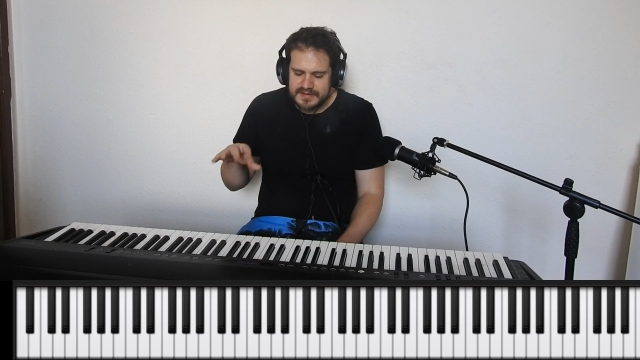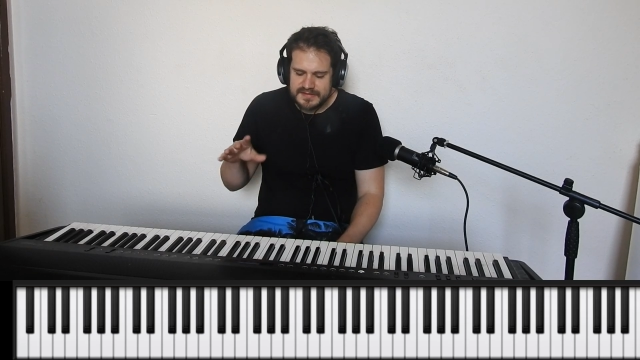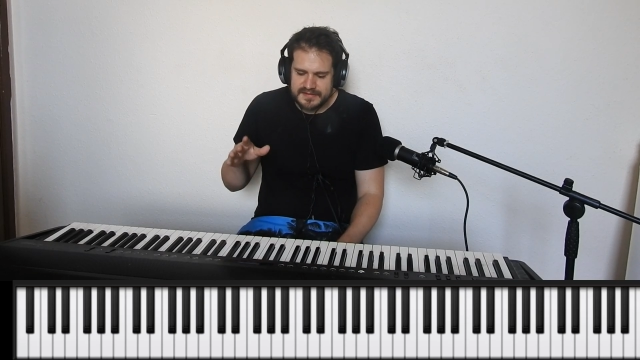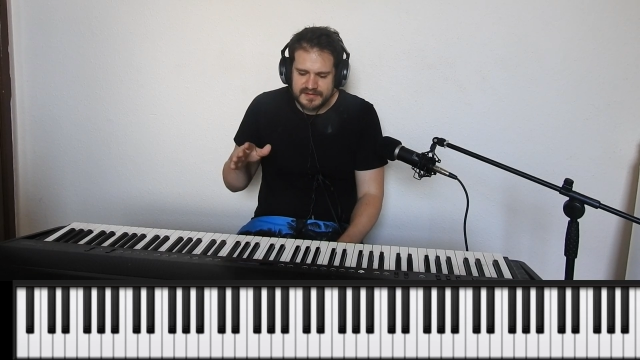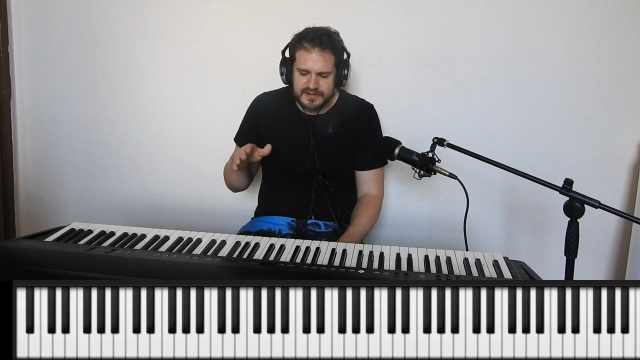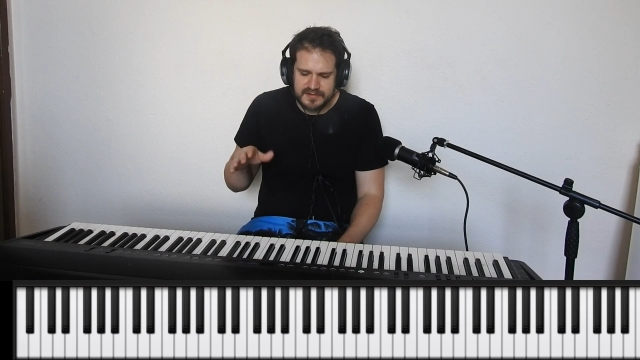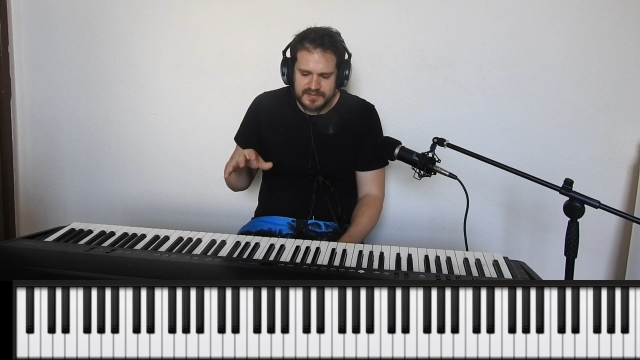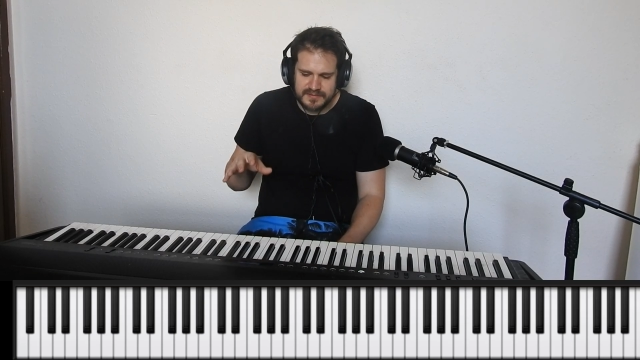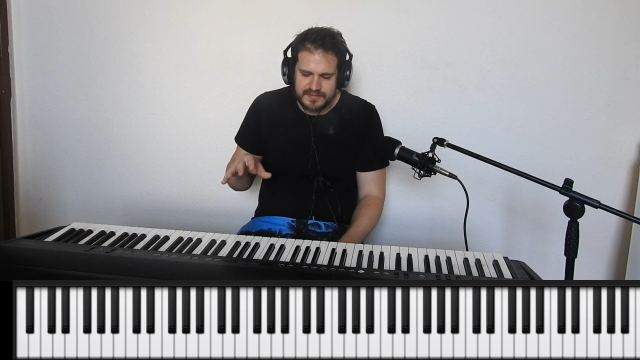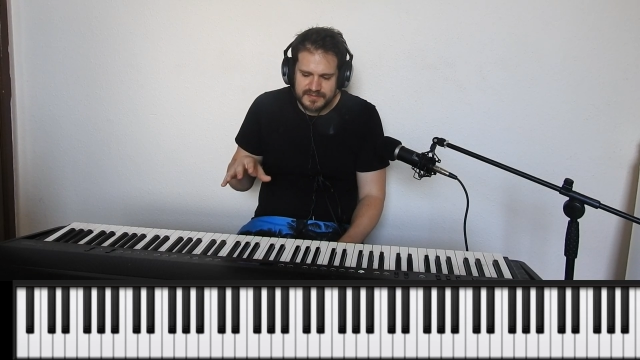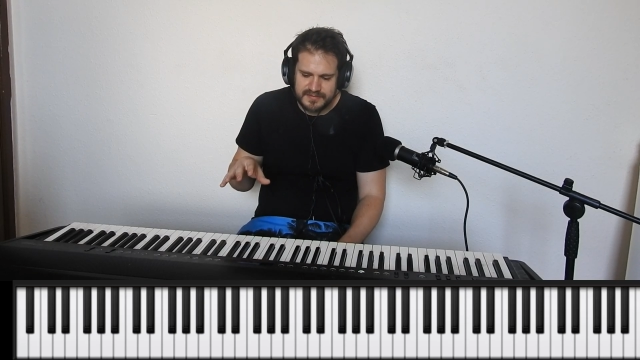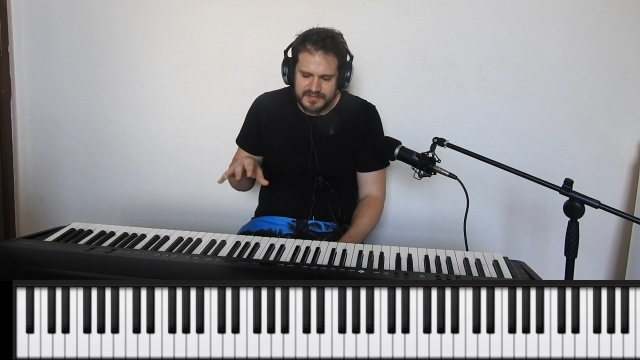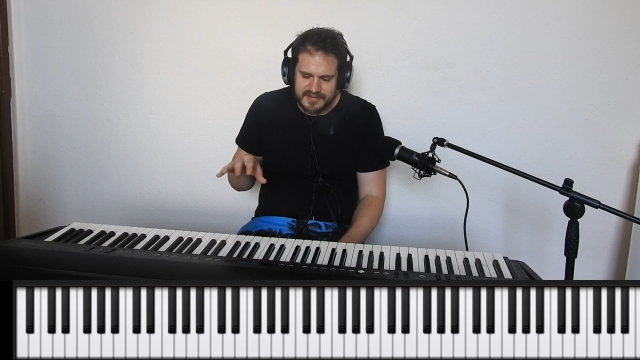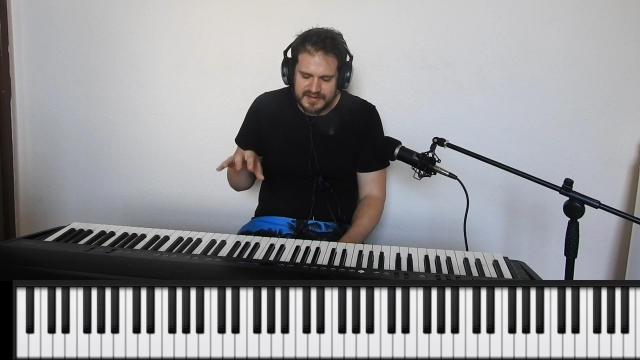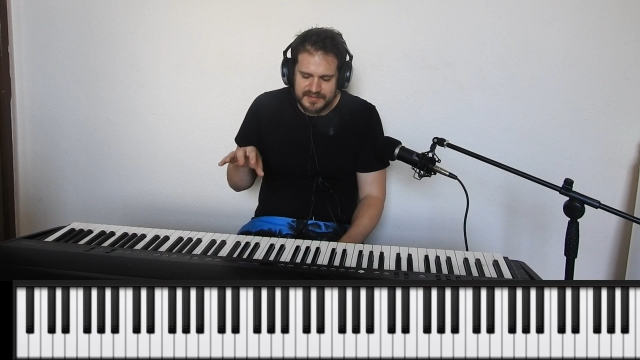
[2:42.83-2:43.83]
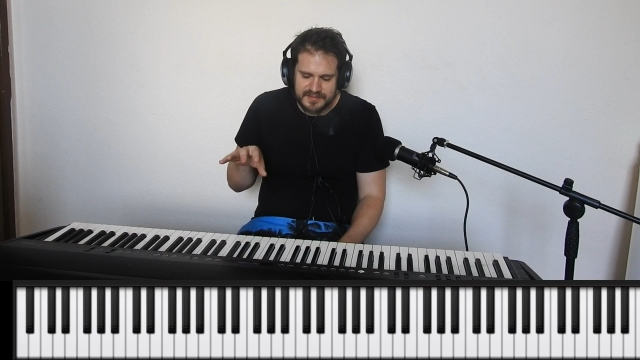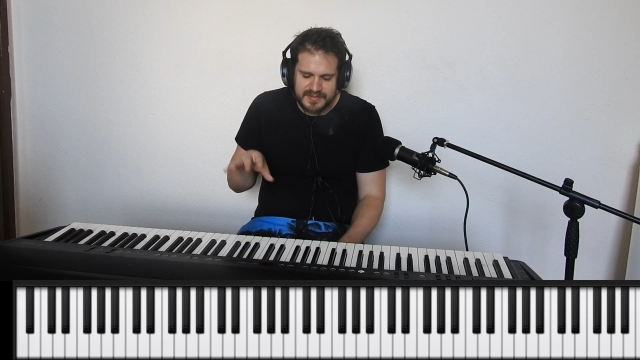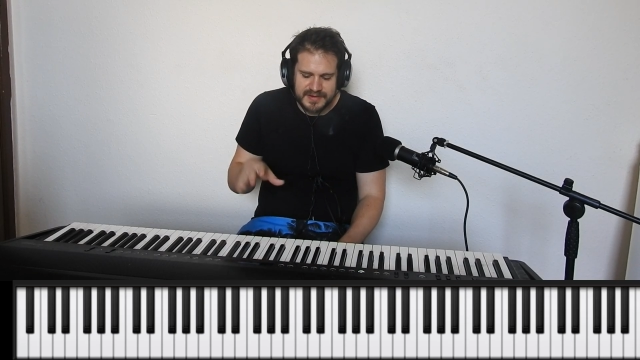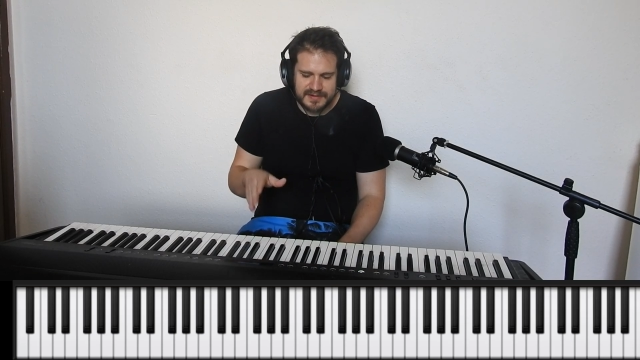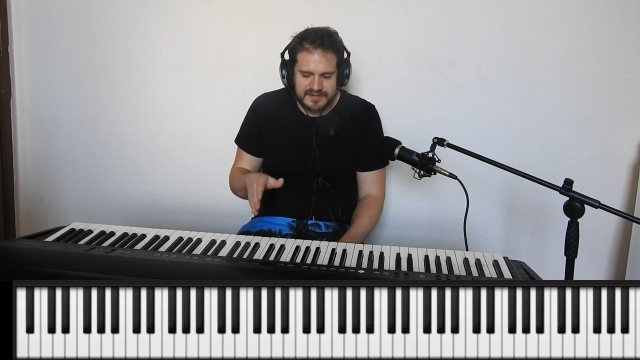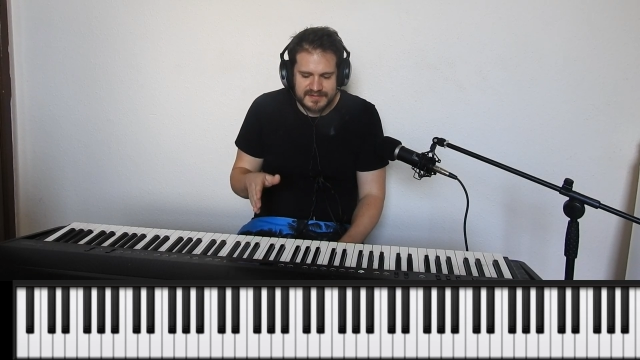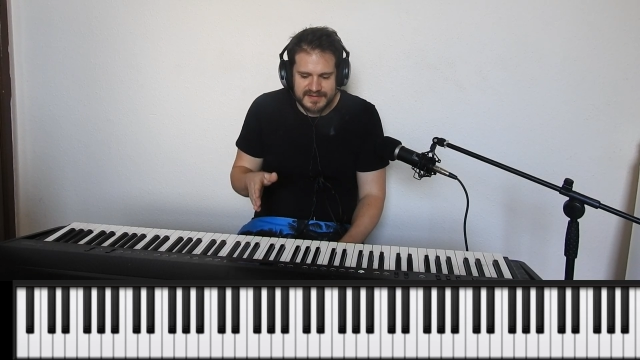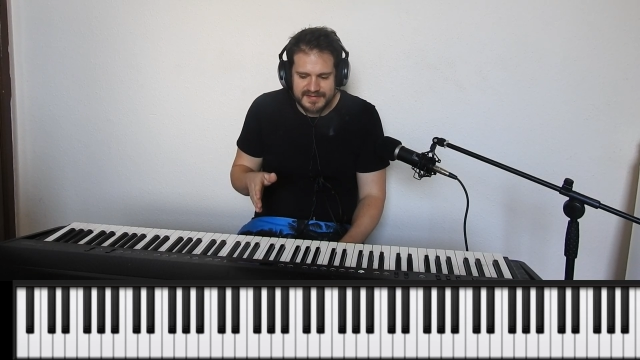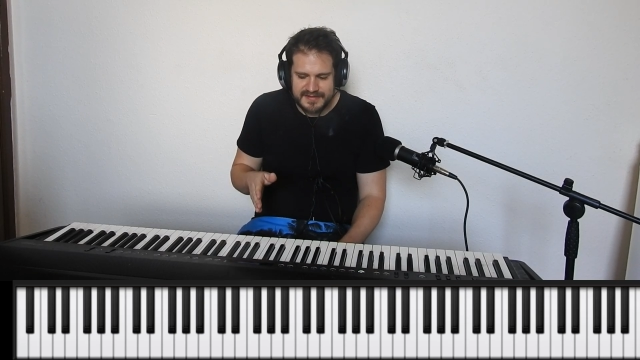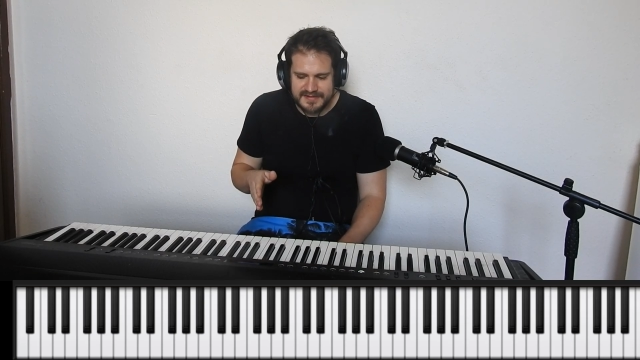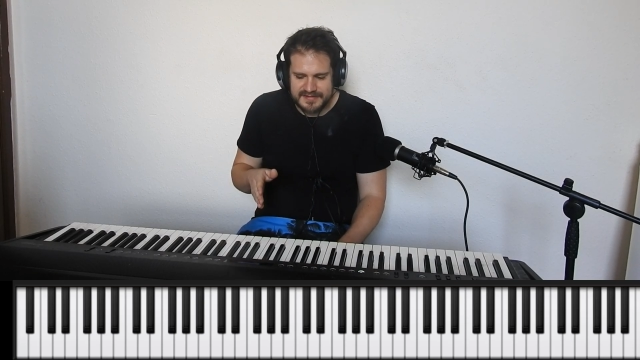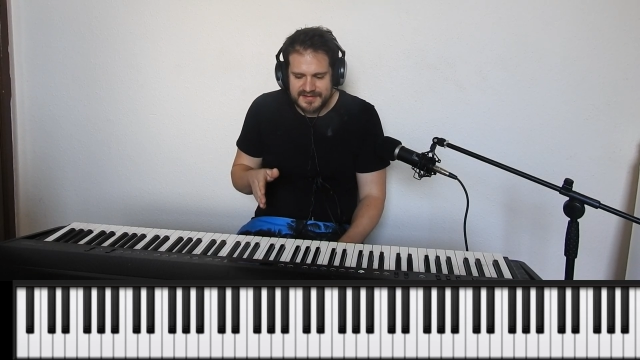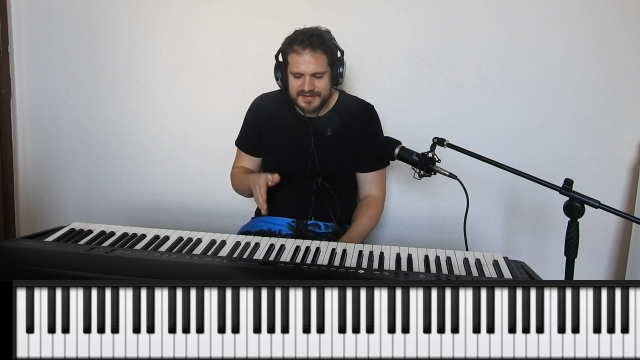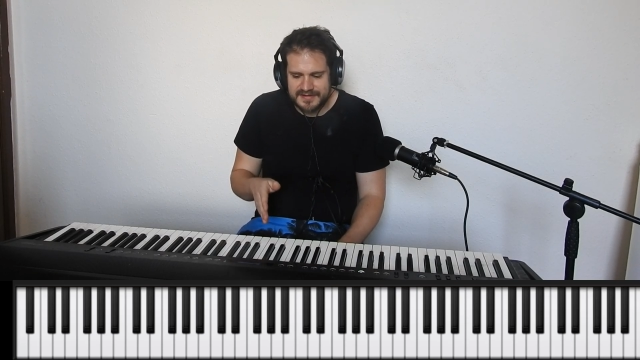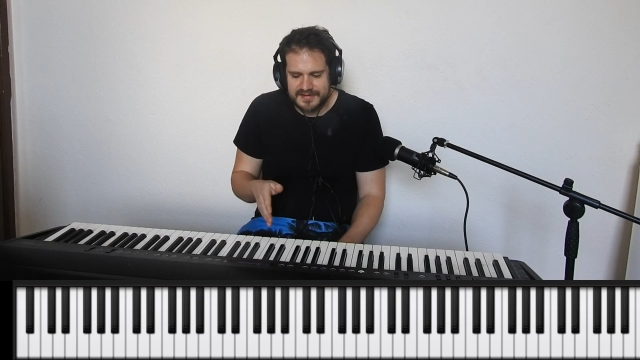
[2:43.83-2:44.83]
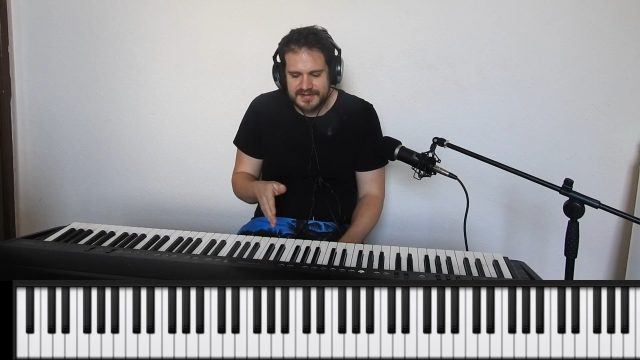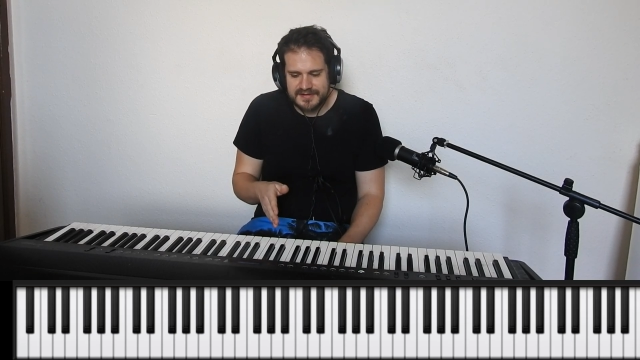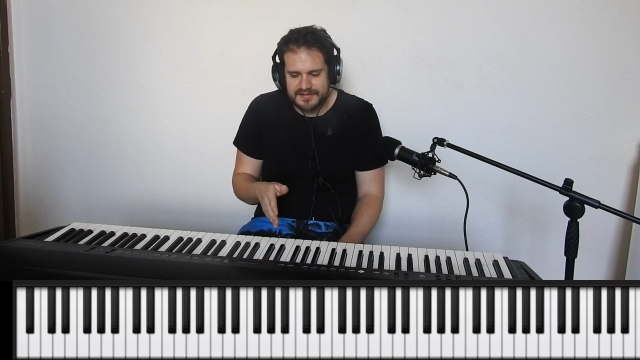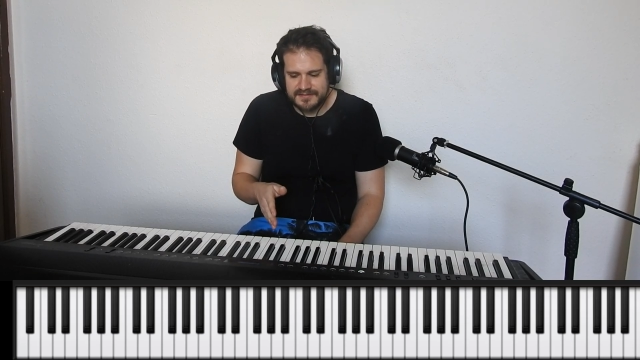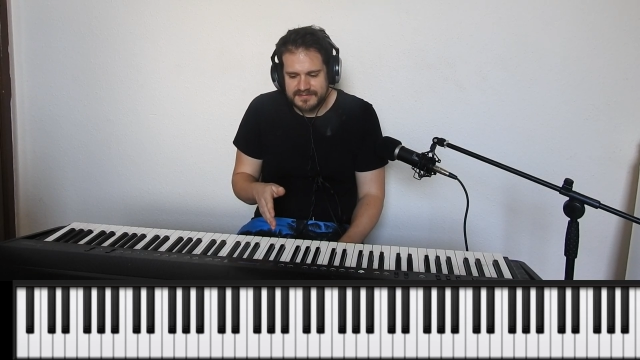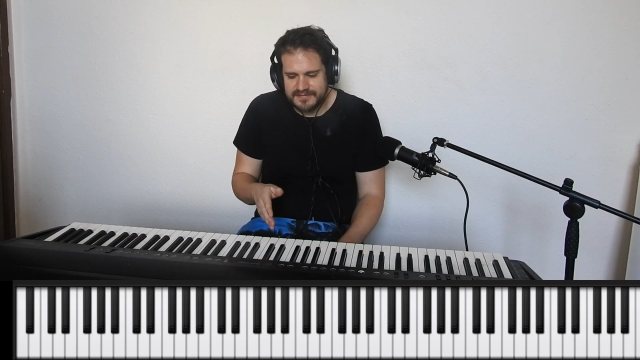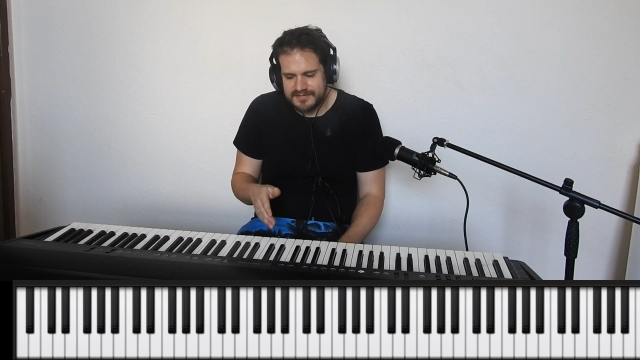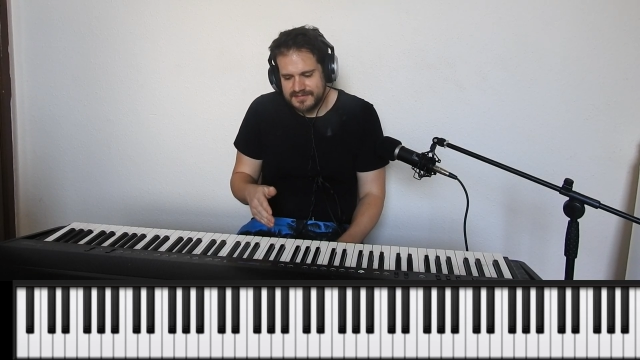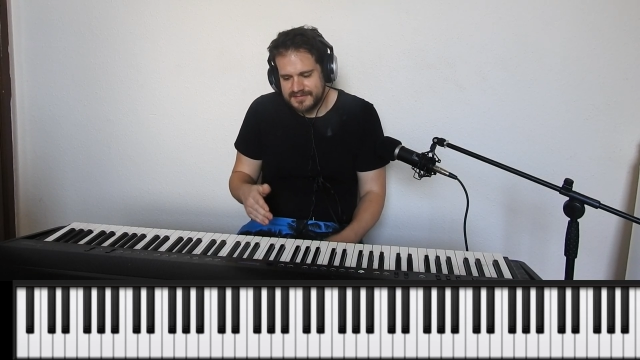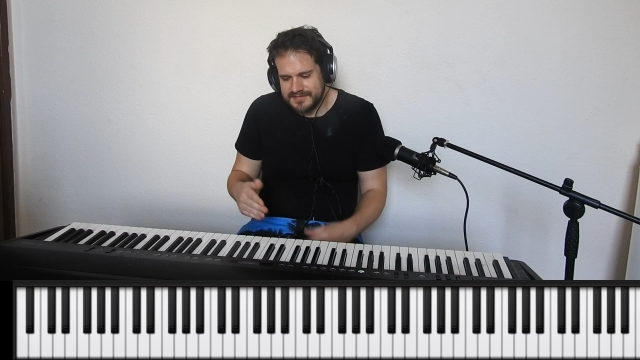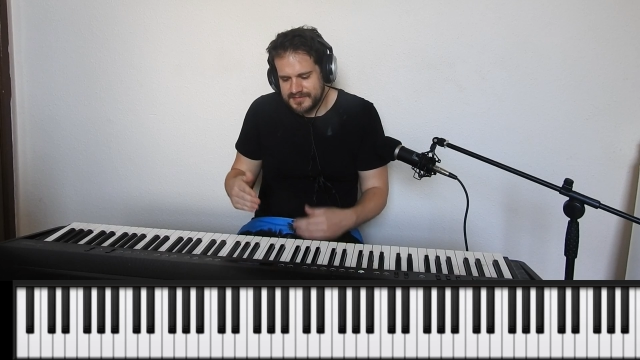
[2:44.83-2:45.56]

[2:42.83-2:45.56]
So imposing this kind of,